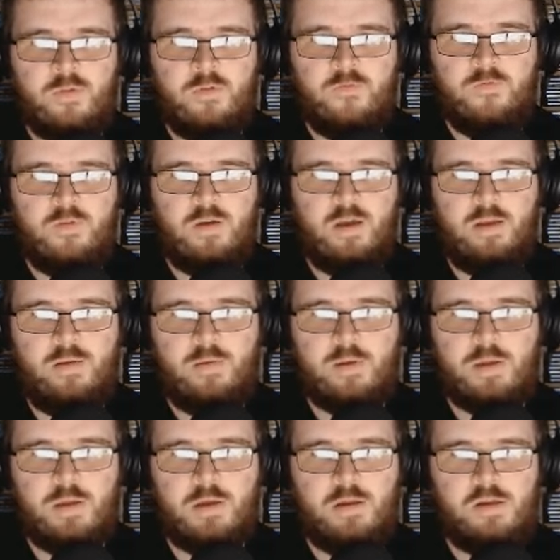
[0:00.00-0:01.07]
Fine,
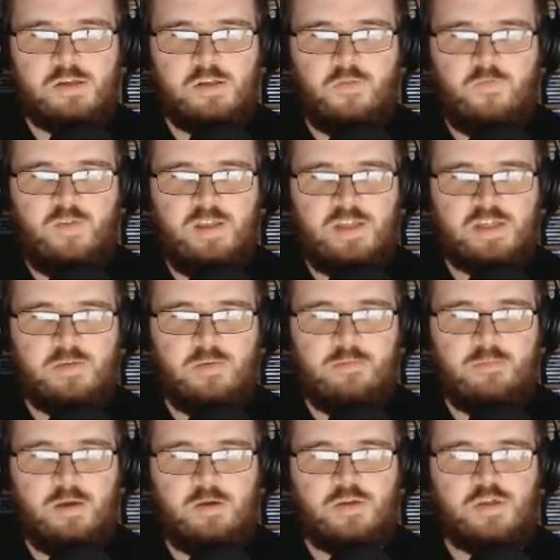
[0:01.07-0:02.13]
I'm going to defeat some
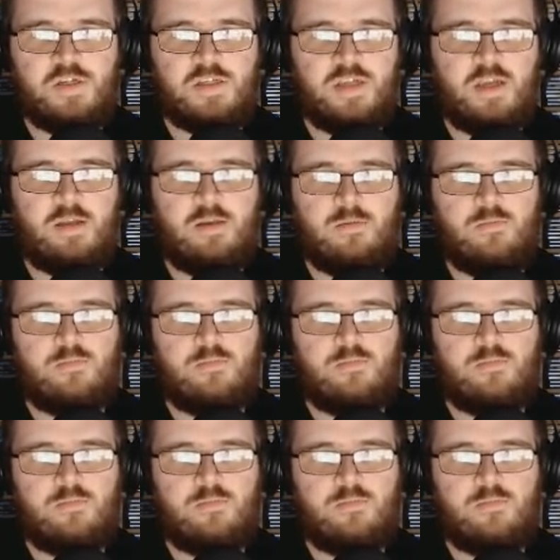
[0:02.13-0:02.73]
emojis then.